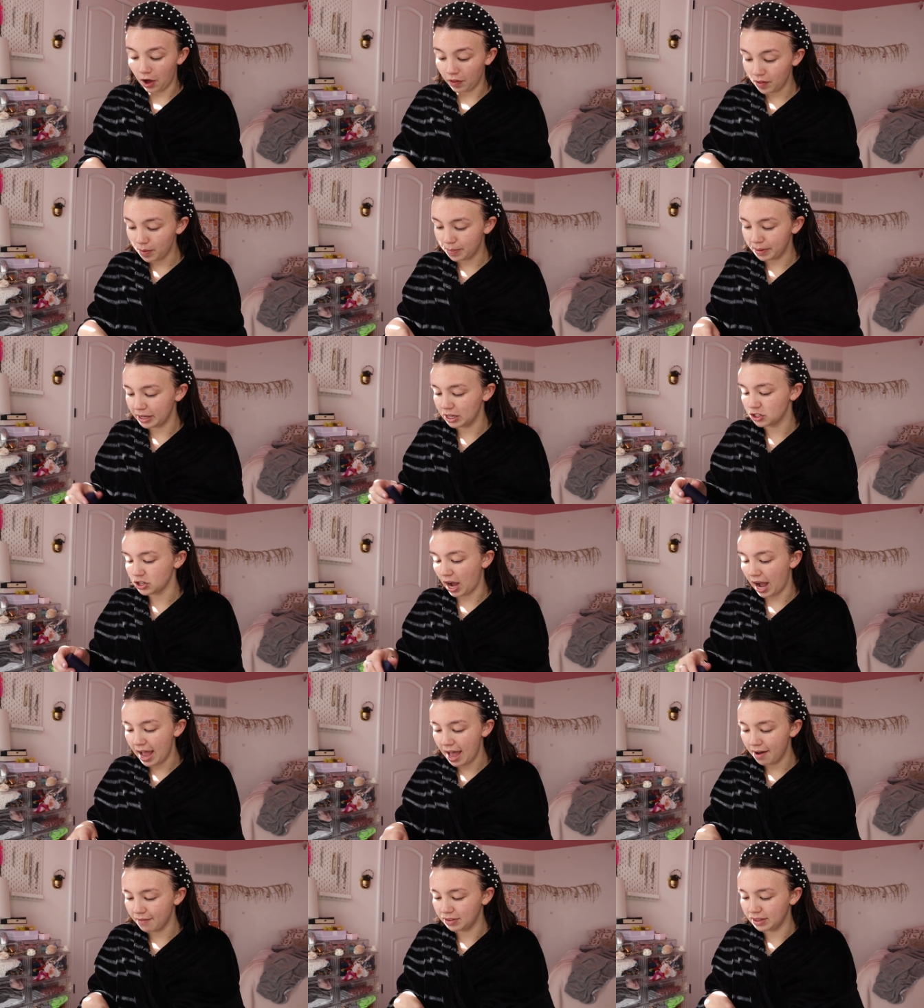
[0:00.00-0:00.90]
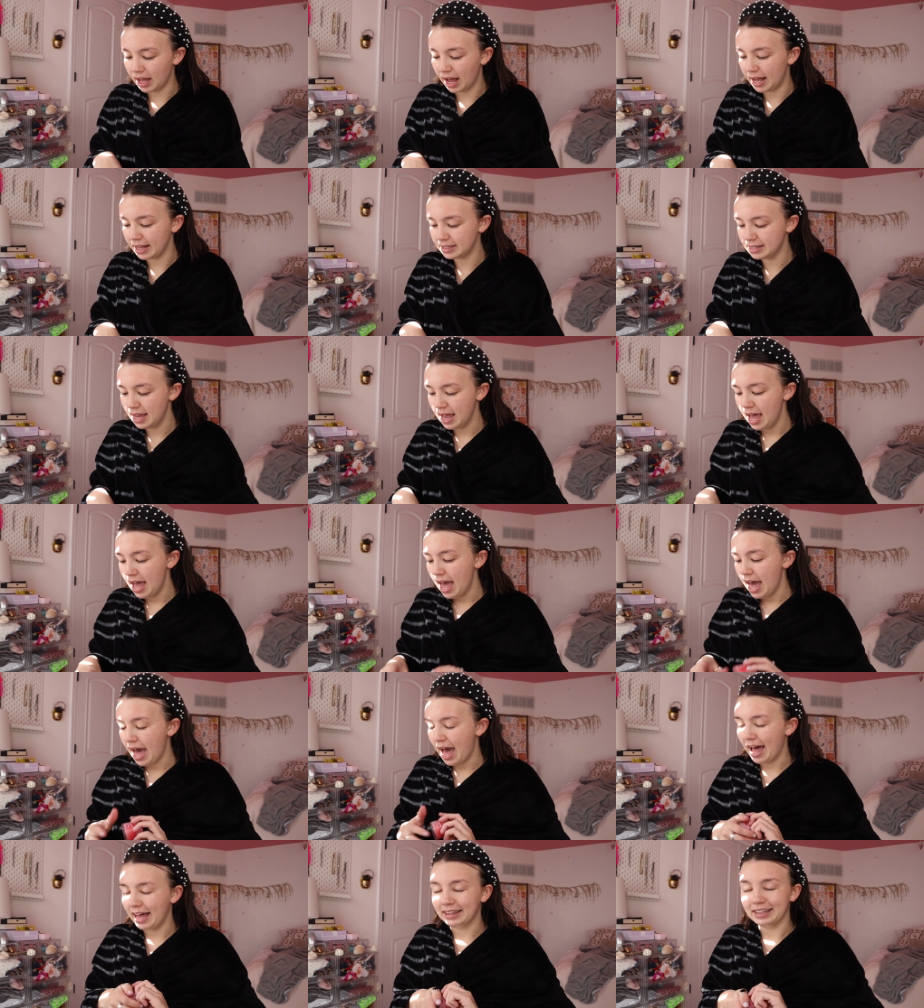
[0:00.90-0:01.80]
on the beach i have not
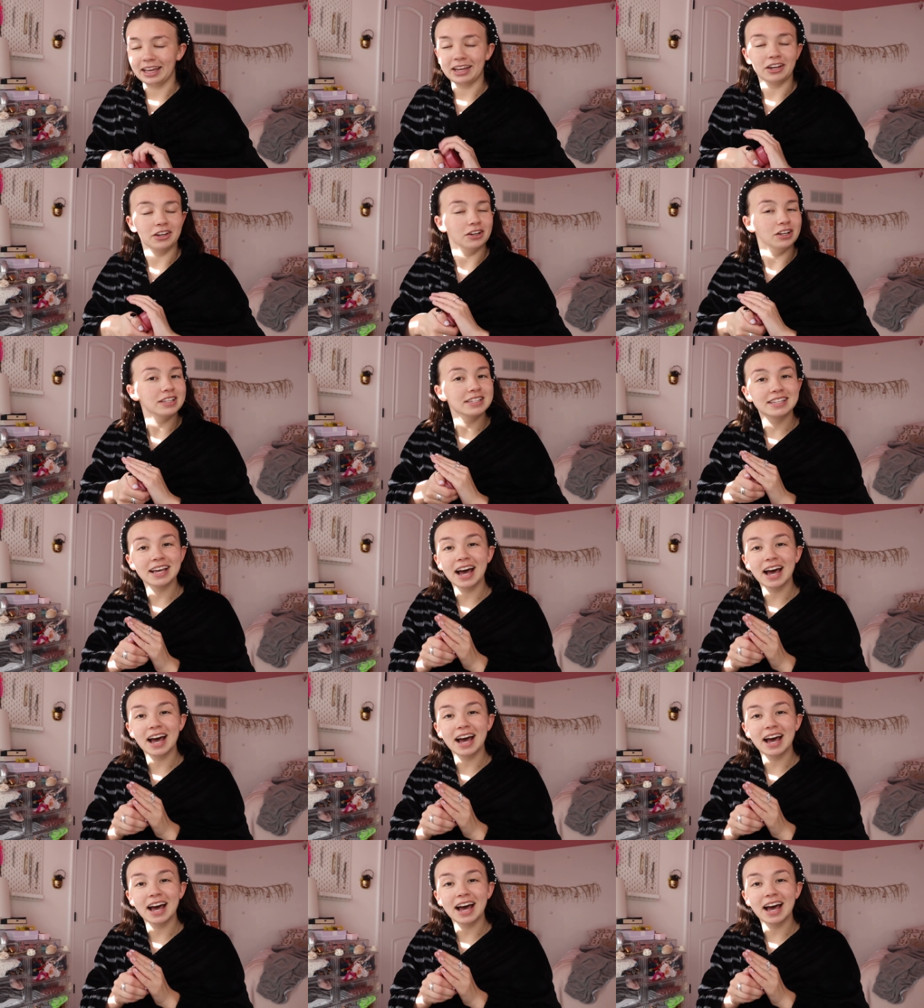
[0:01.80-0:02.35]
had like good